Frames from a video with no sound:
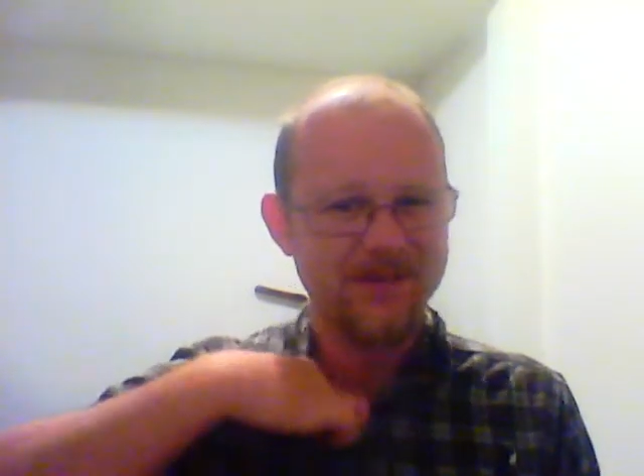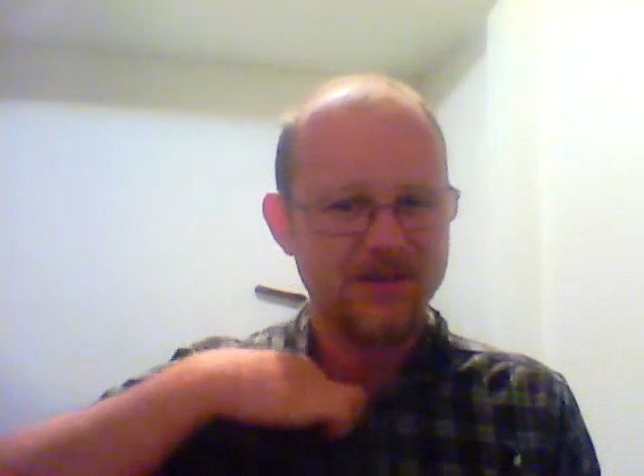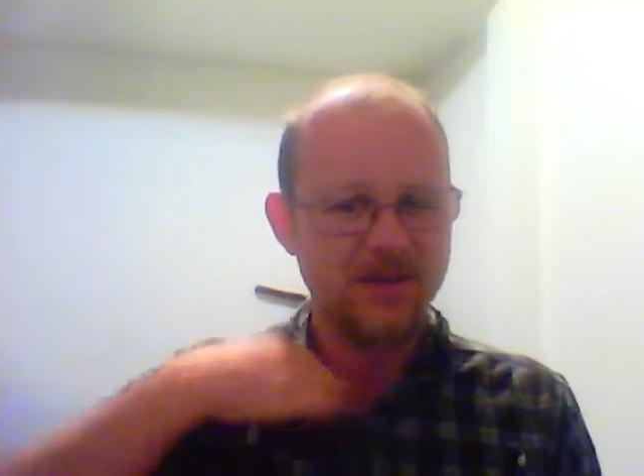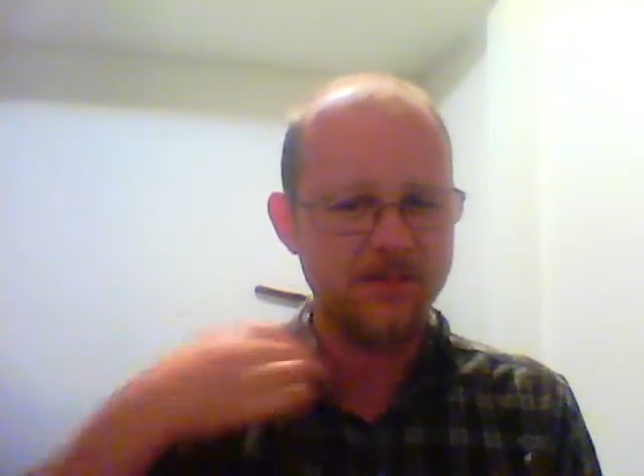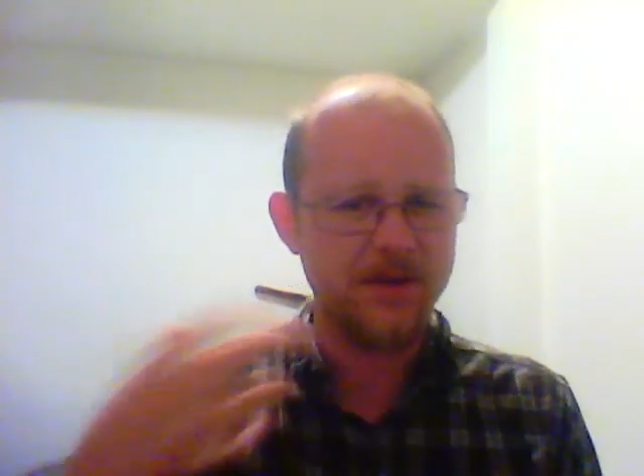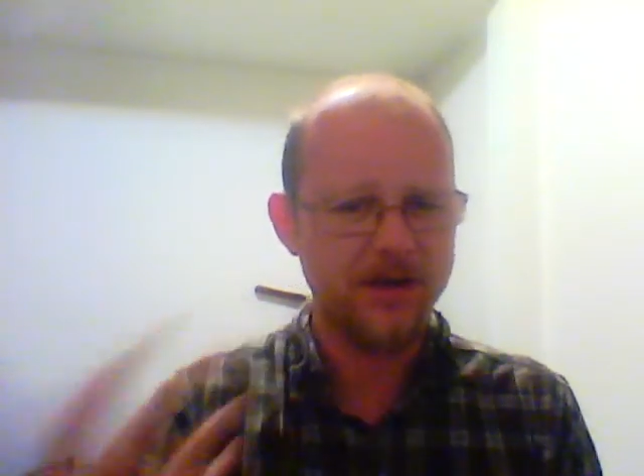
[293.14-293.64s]

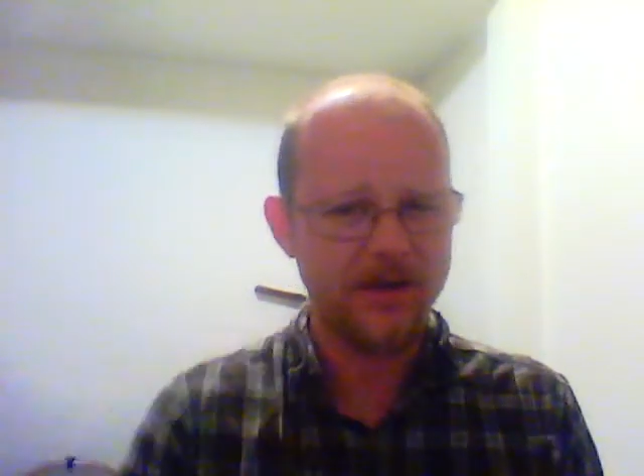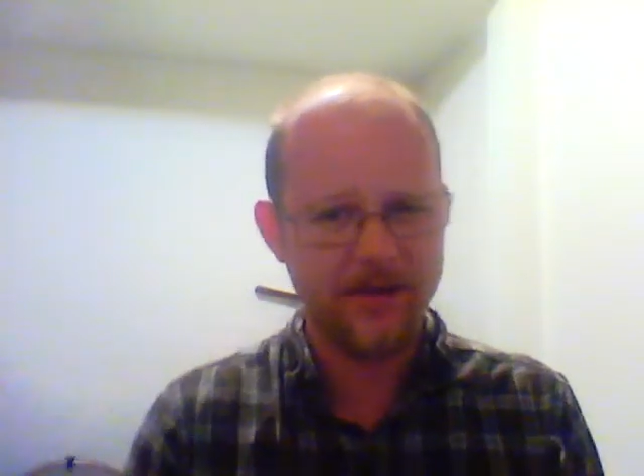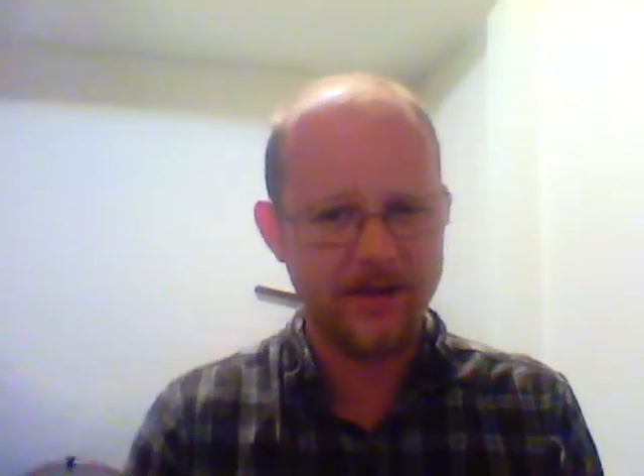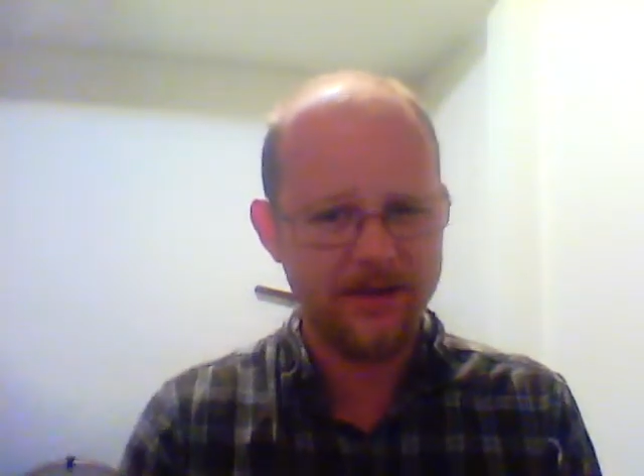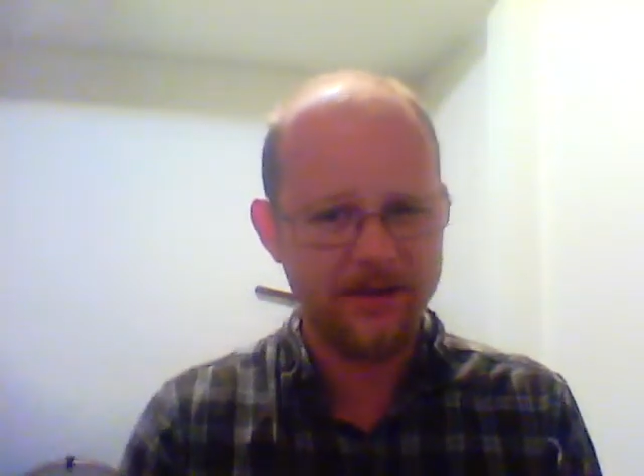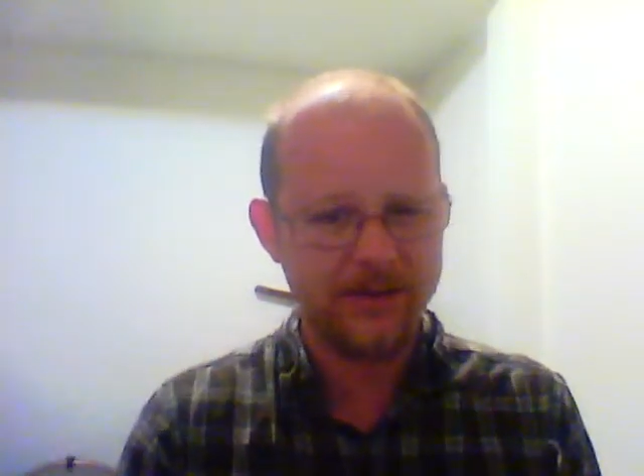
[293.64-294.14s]
American
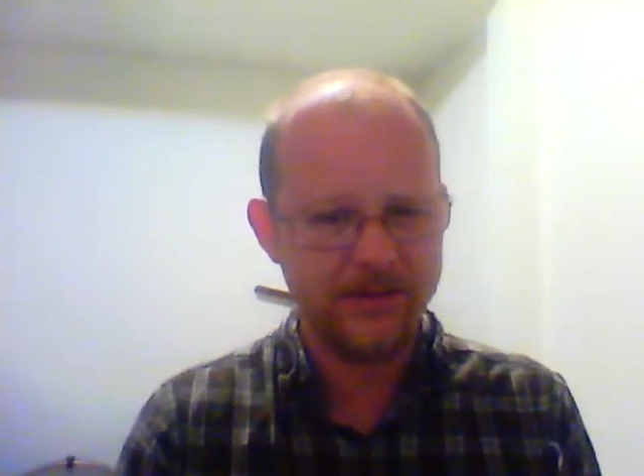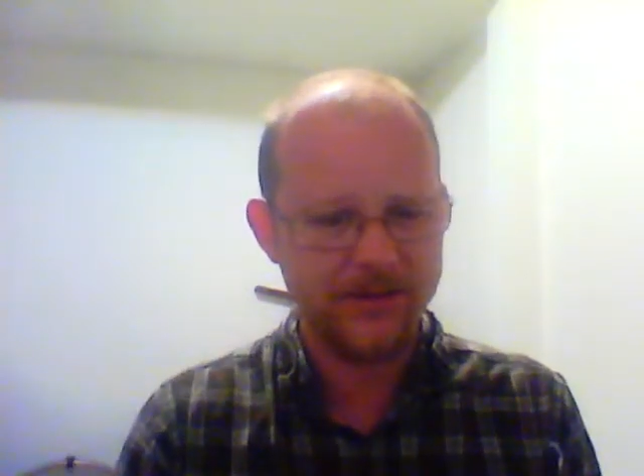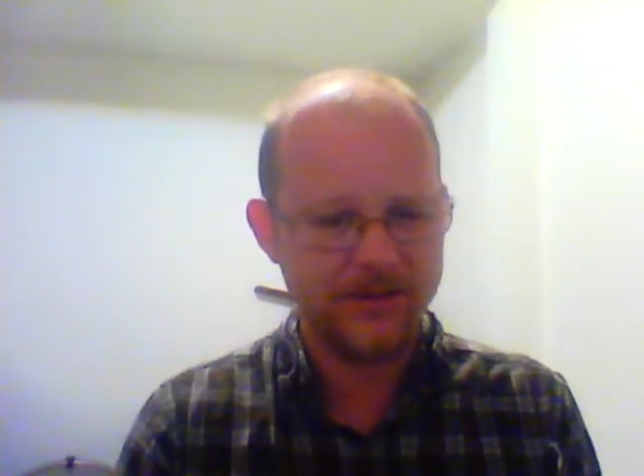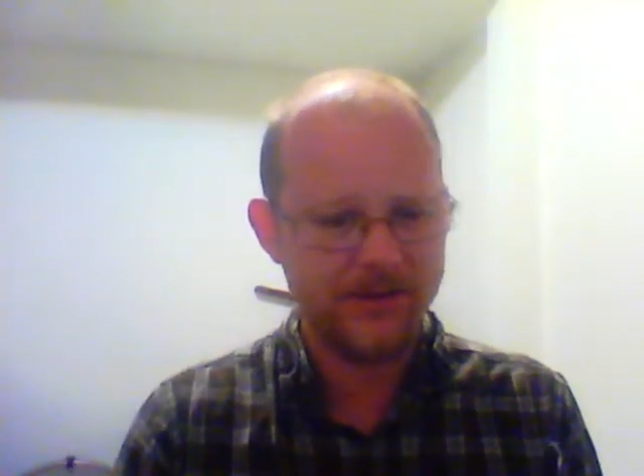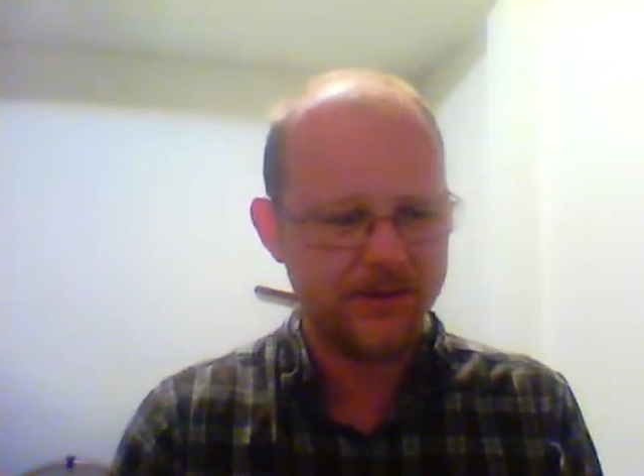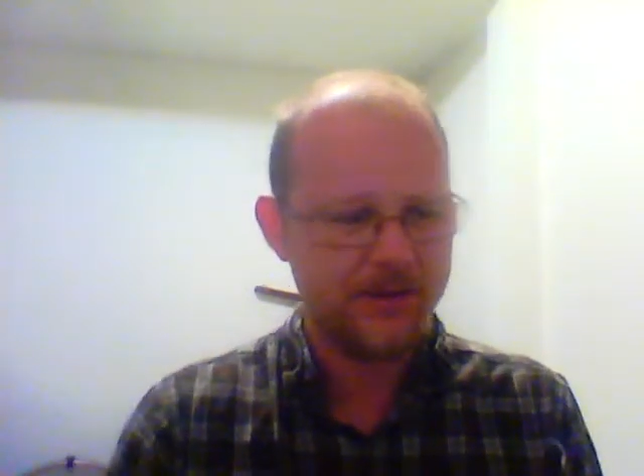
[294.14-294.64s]
ale
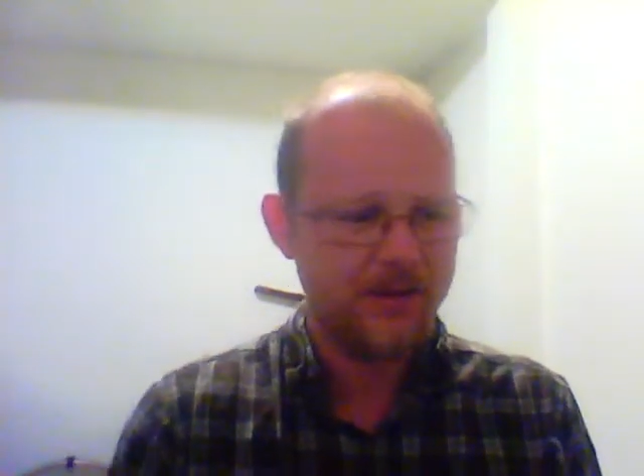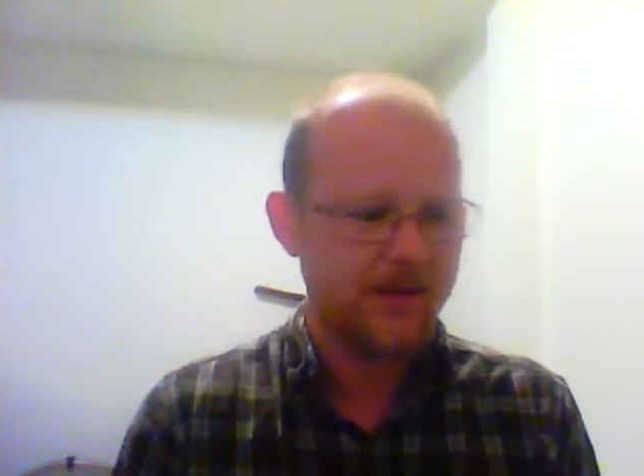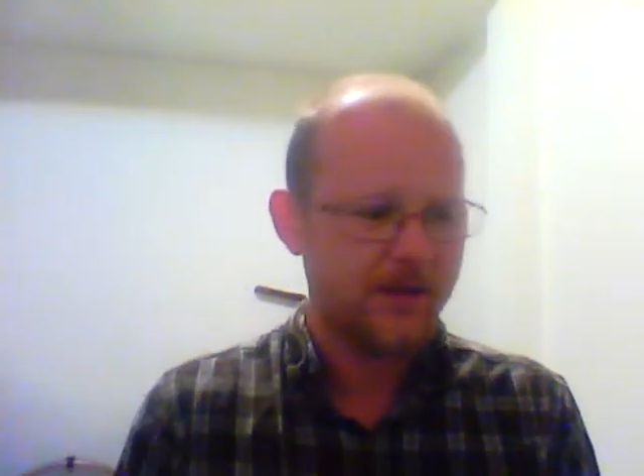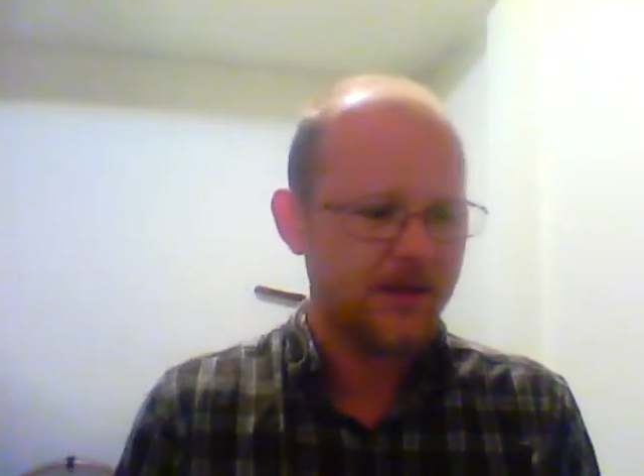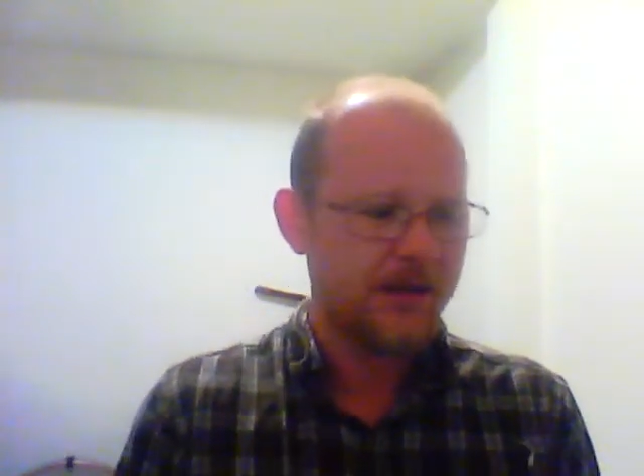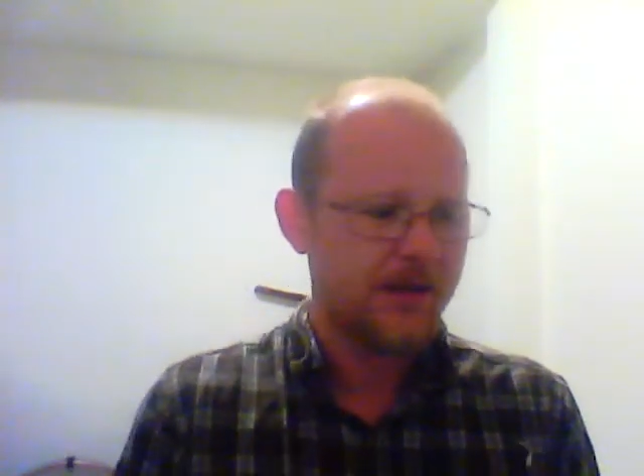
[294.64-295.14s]
yeast,
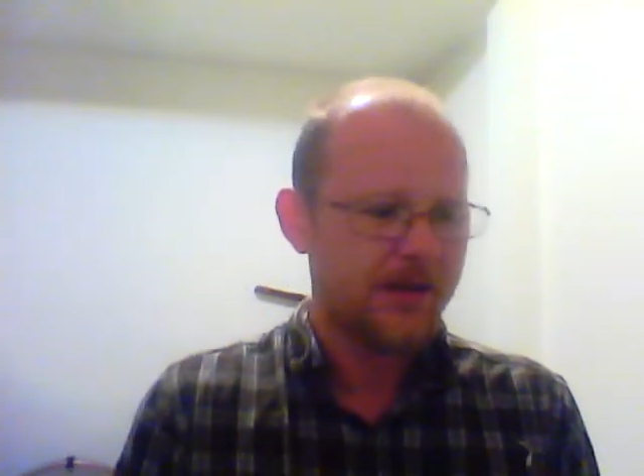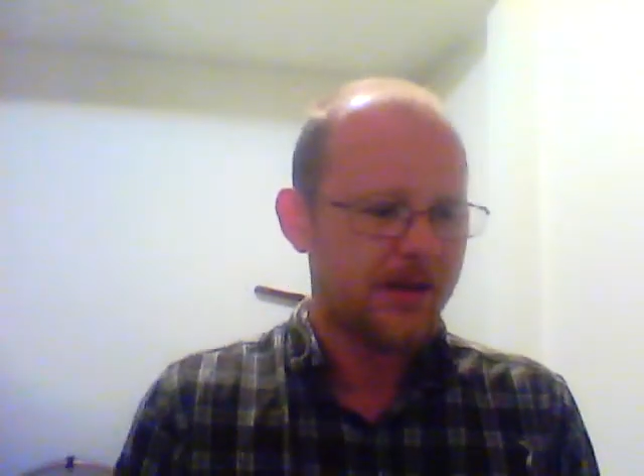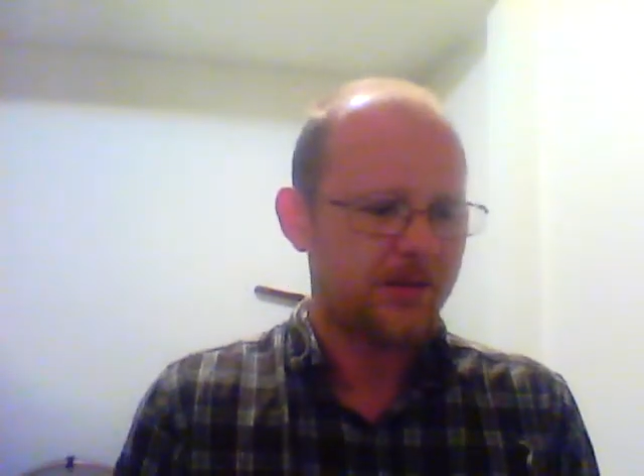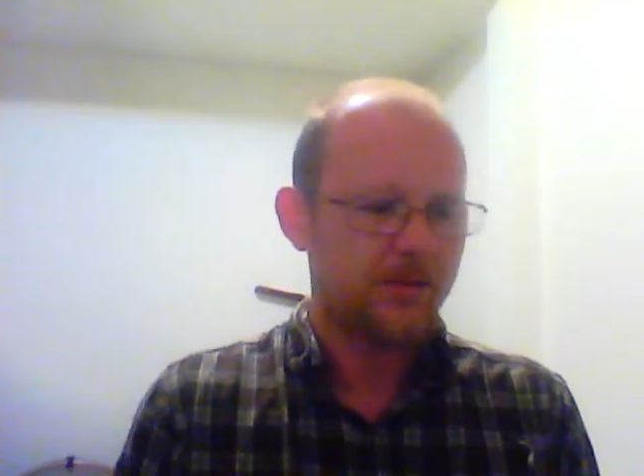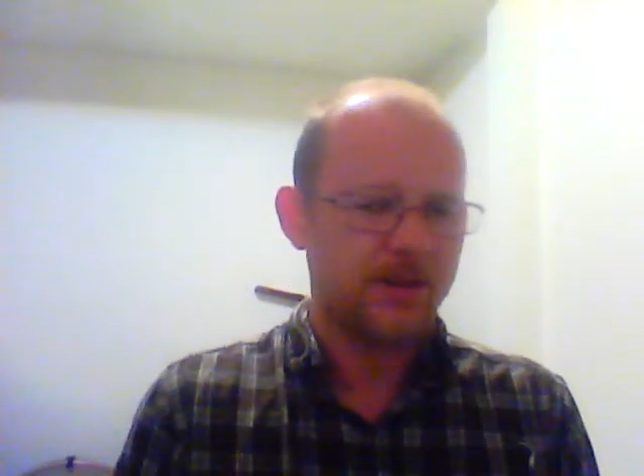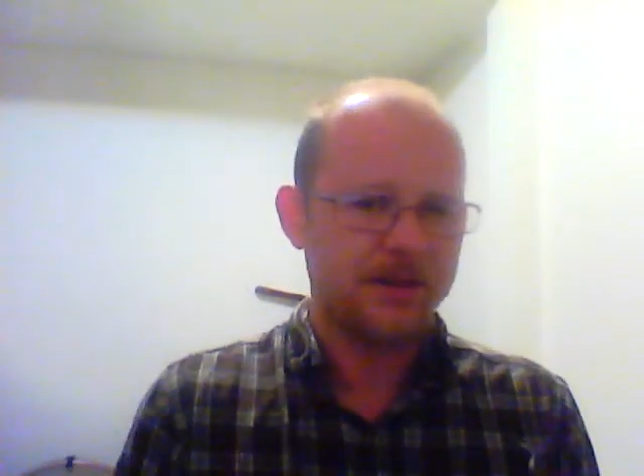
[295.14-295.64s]
but